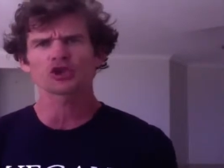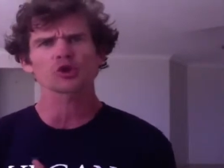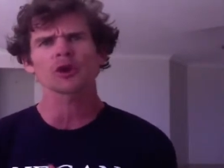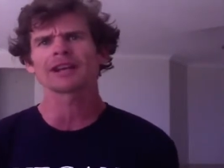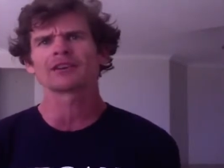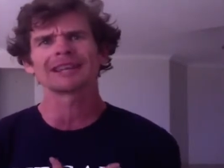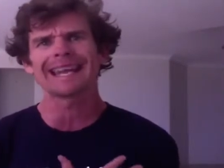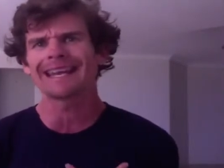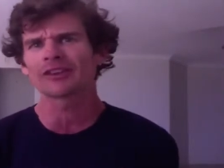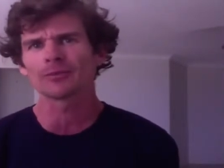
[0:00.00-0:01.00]
shredded,
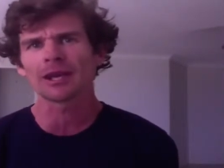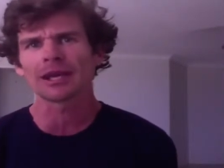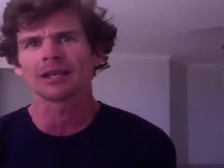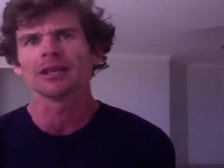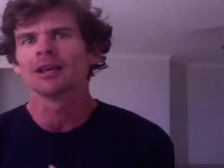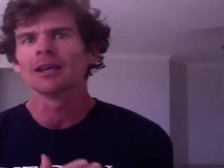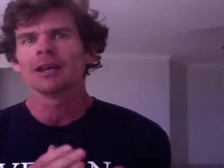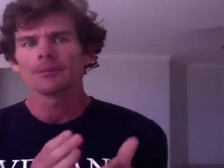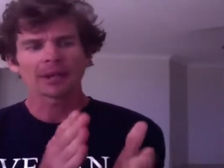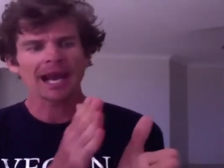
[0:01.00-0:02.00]
lean as me,
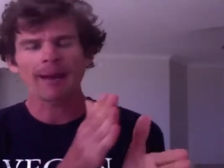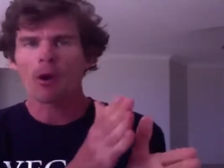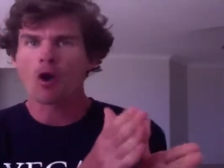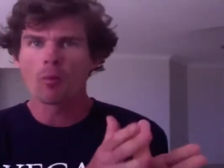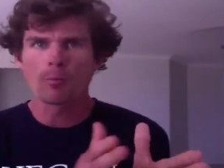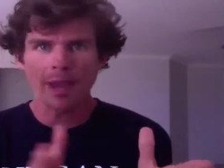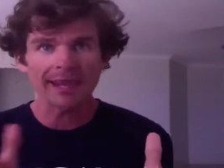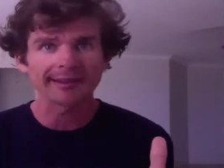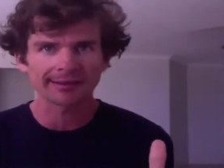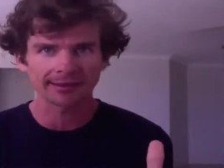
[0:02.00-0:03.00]
become
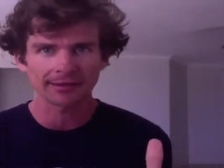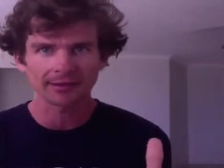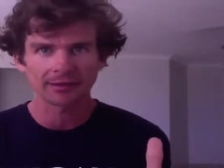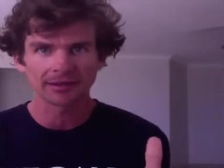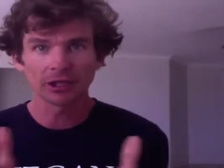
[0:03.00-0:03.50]
obese,